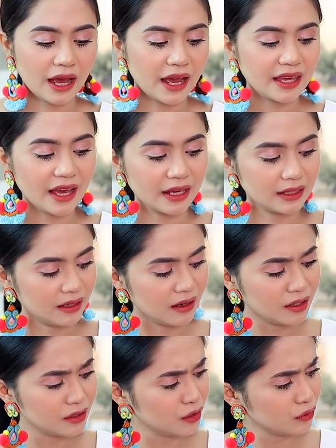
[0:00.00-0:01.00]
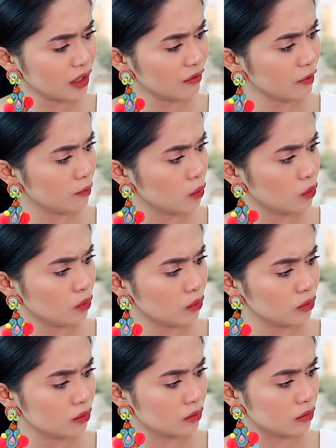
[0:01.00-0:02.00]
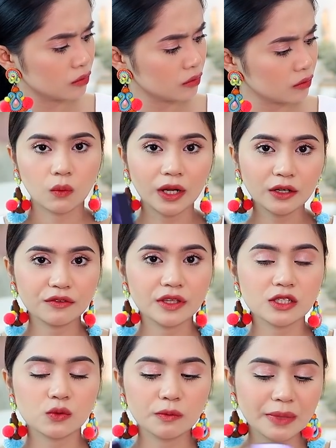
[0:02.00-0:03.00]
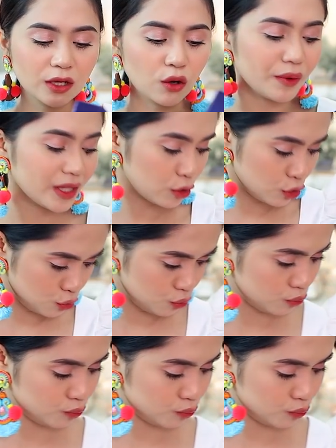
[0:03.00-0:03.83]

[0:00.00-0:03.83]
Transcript: Ayan. Ang ganda ng navy blue. One of these will be going to you.